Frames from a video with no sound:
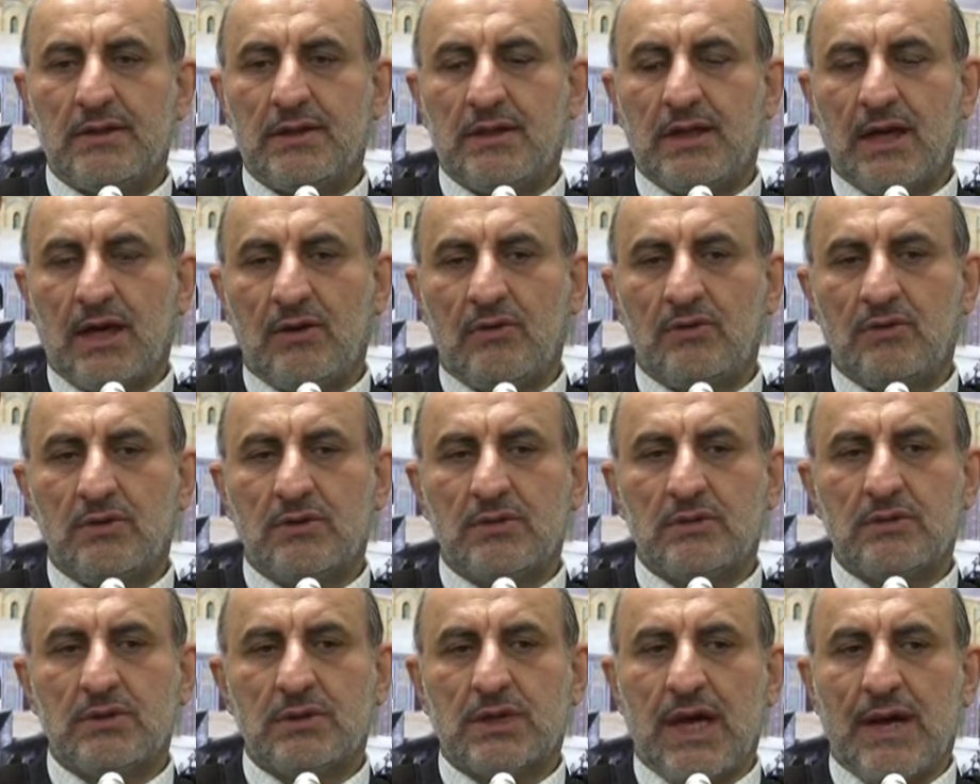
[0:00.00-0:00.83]

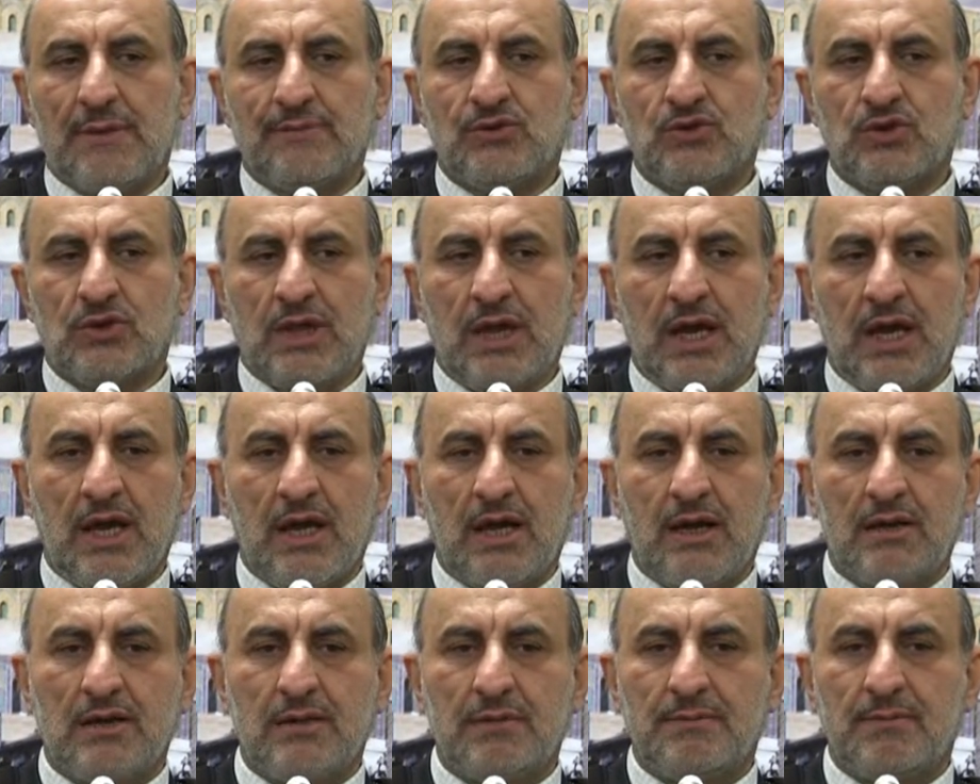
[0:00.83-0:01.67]
Now come to
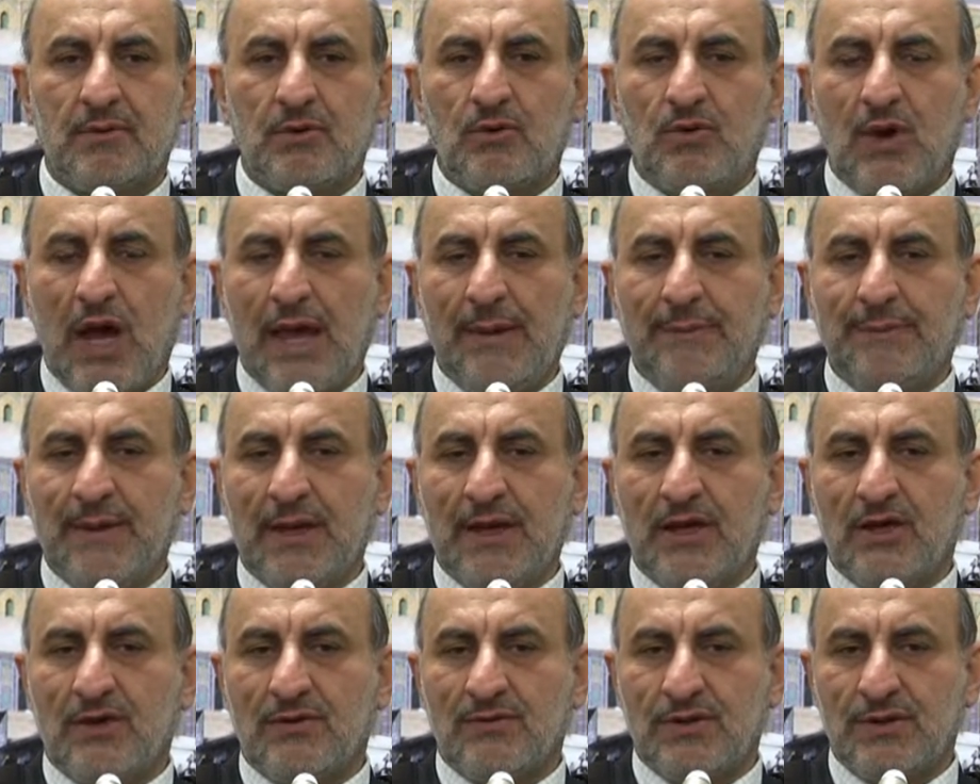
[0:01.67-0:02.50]
the
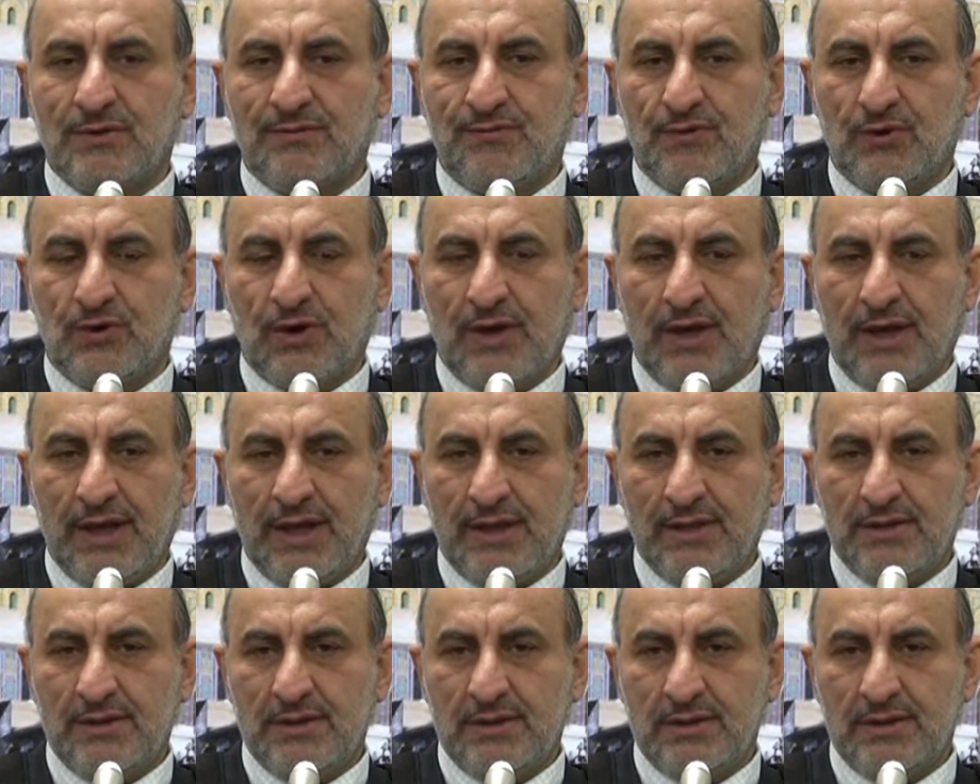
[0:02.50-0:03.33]
wiping of the
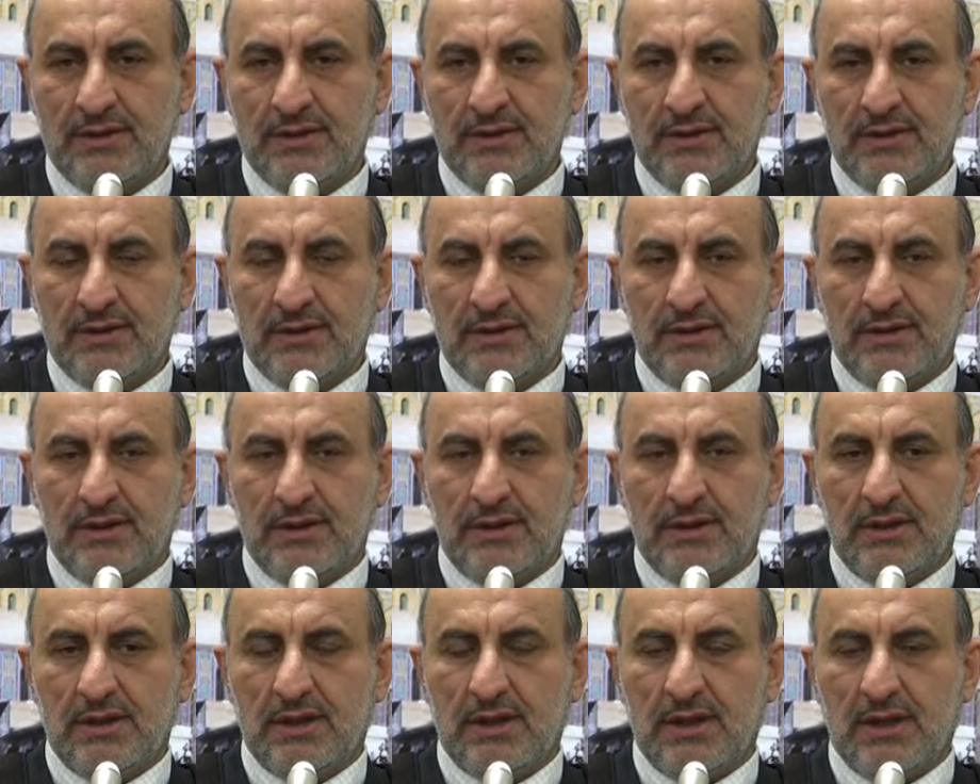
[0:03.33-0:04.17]
forehead,
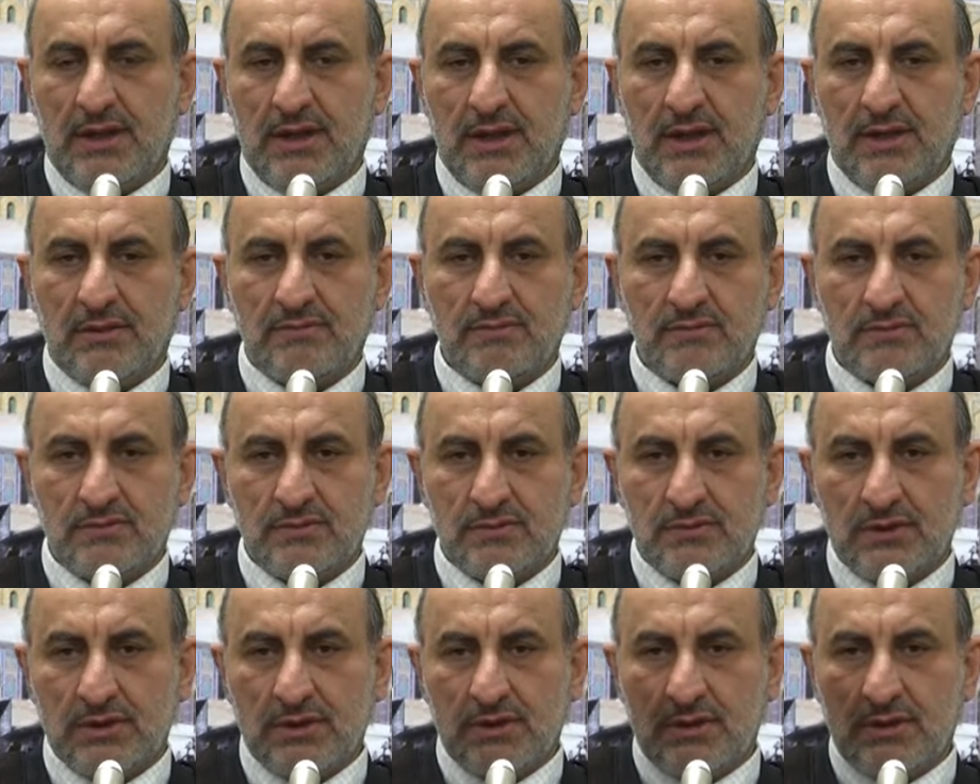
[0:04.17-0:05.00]

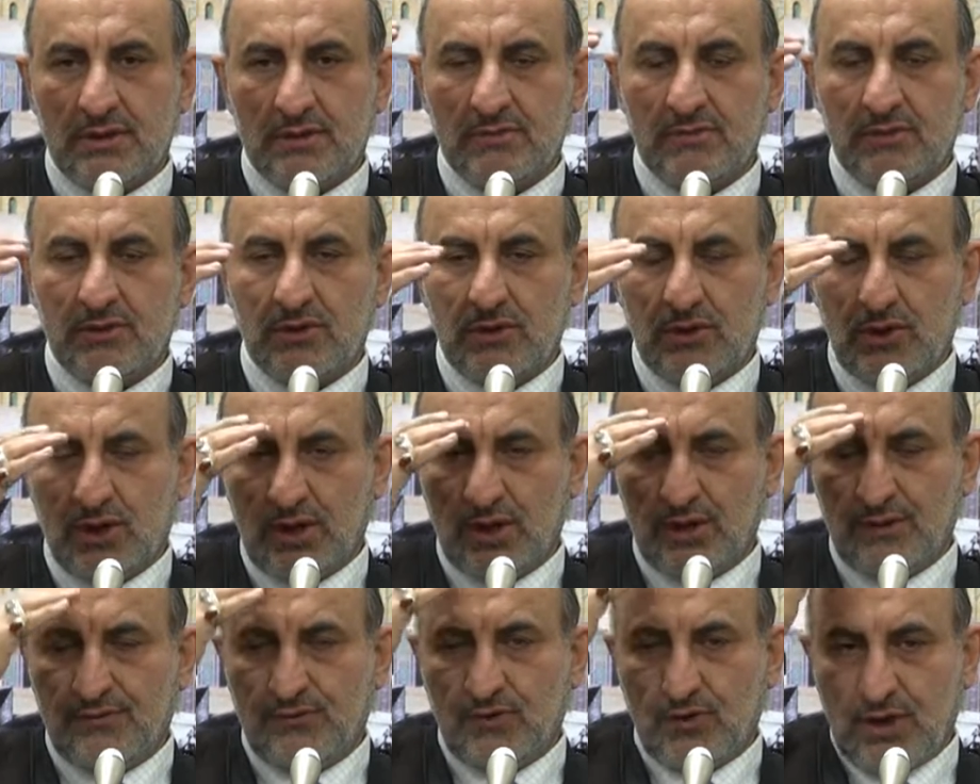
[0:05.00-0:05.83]

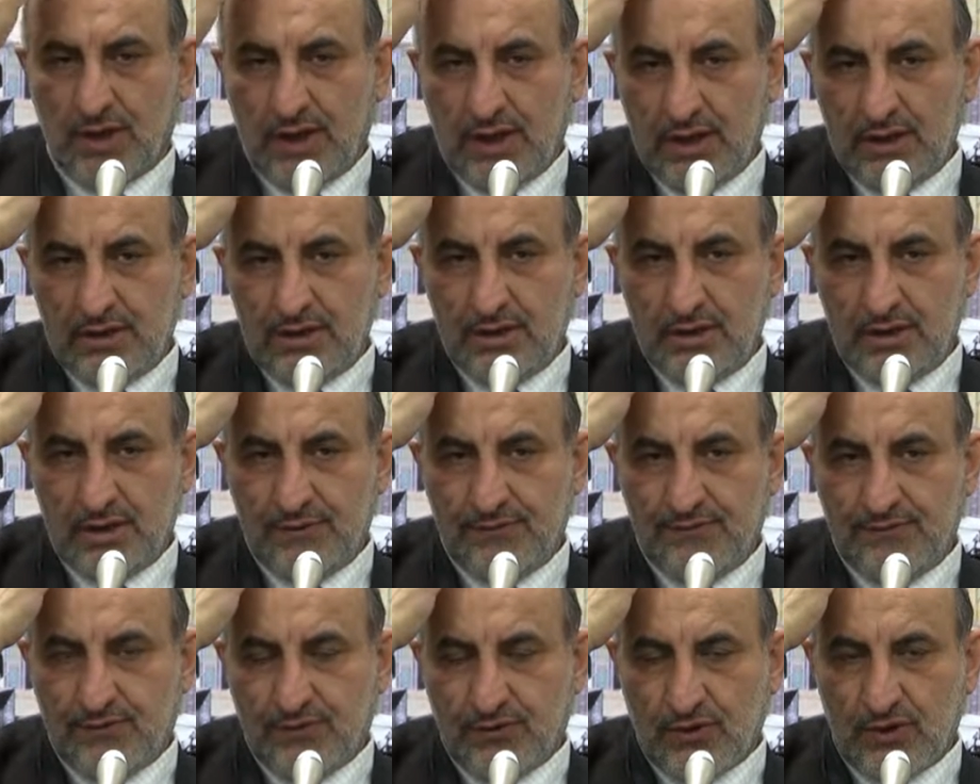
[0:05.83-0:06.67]
not the forehead,
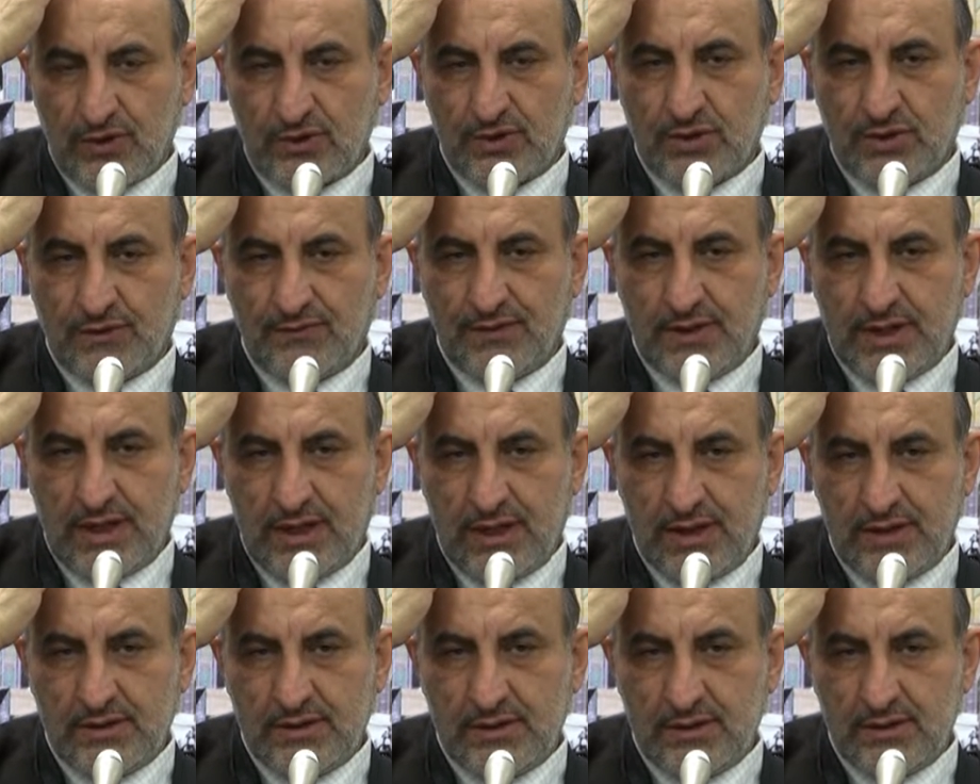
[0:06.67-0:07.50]
the front of the
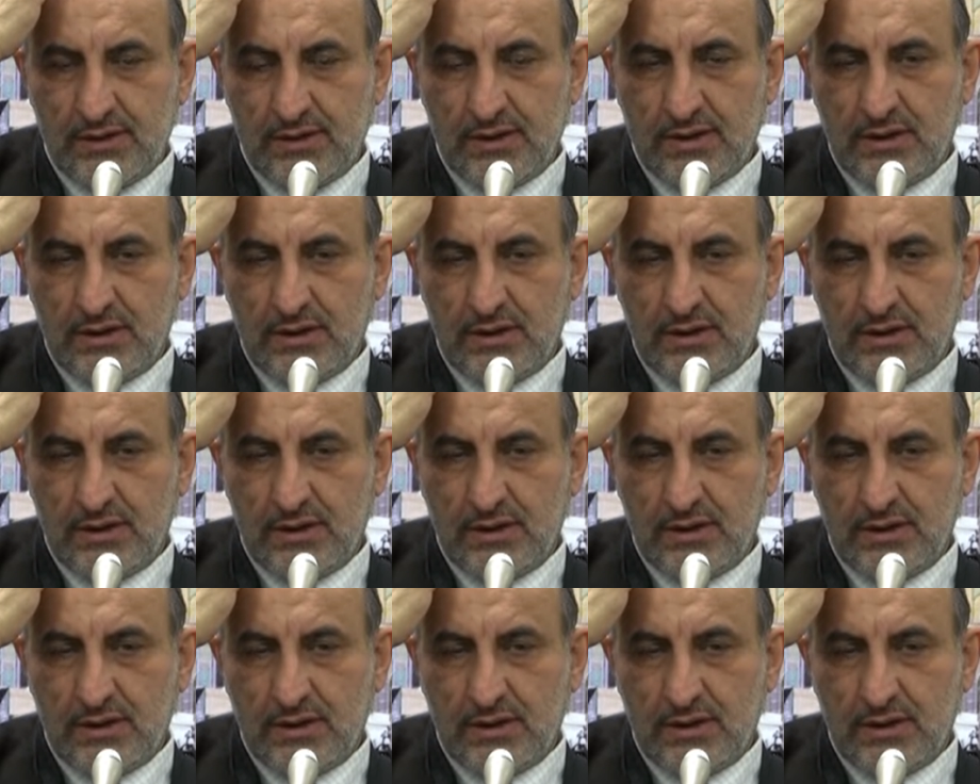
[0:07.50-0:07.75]
head.